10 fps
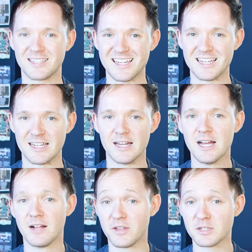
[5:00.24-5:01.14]
key.
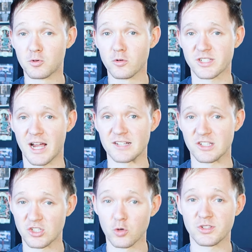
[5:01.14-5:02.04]
This
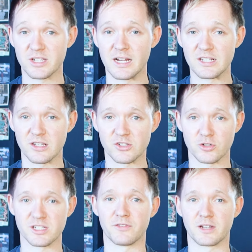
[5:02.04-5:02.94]
process associates the
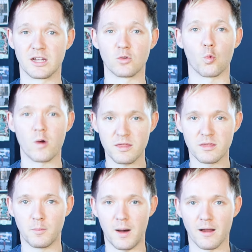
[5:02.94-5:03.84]
certificate
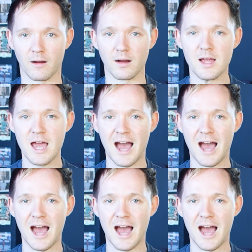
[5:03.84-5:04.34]
with the buyer